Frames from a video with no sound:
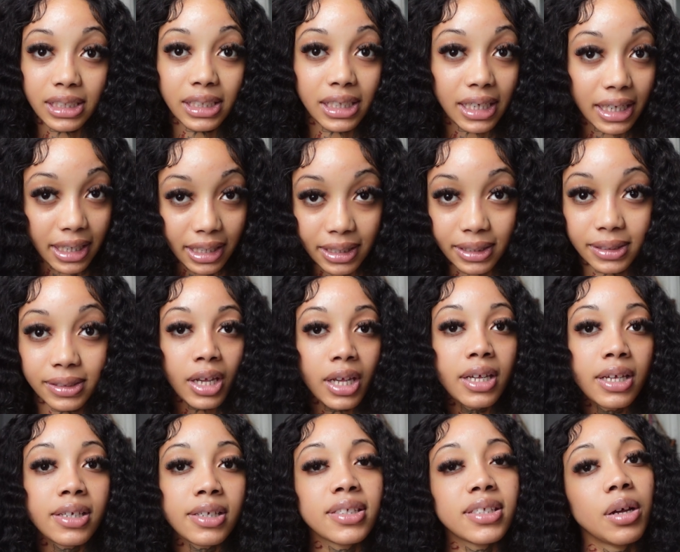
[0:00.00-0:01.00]
Yeah,
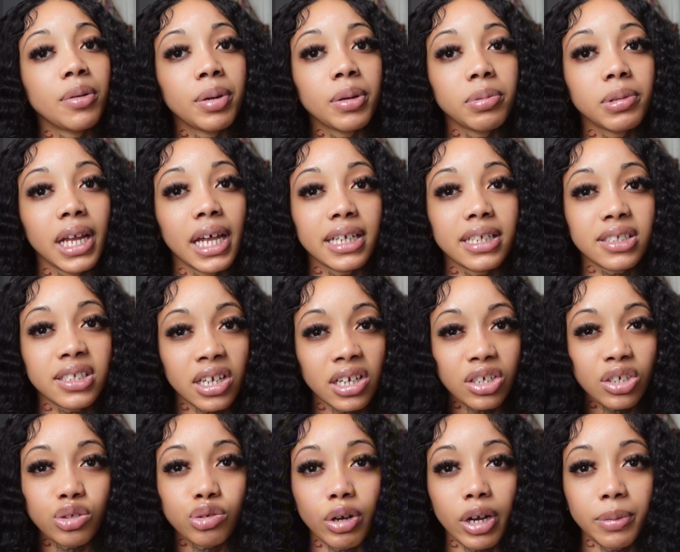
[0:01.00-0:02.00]
some people like
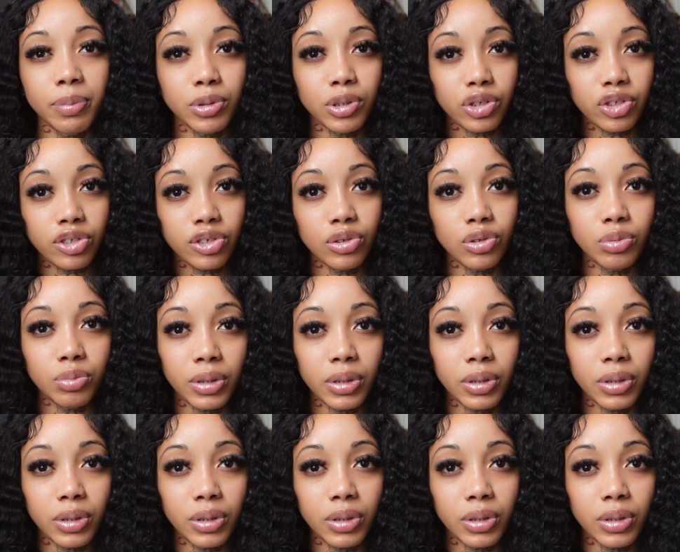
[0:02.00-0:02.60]
tongue scrapers too,